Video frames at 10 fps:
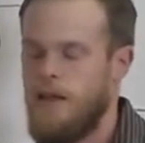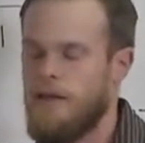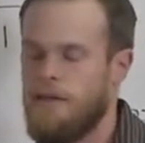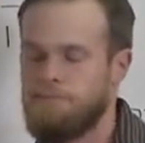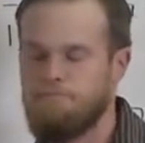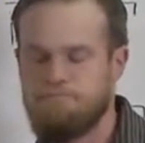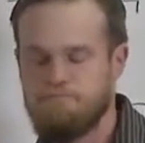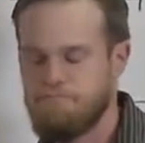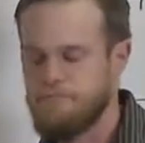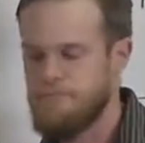
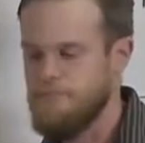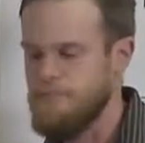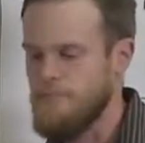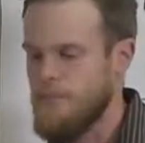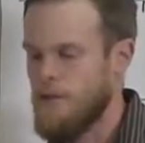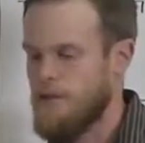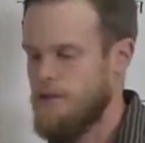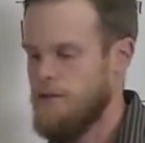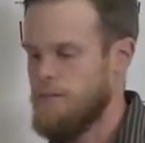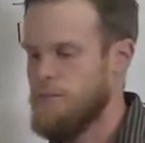
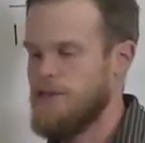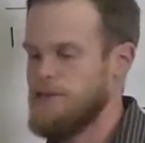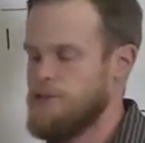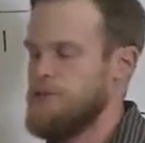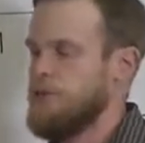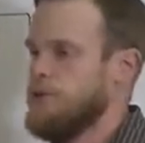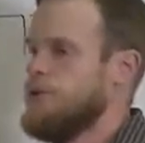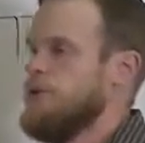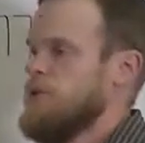But is, and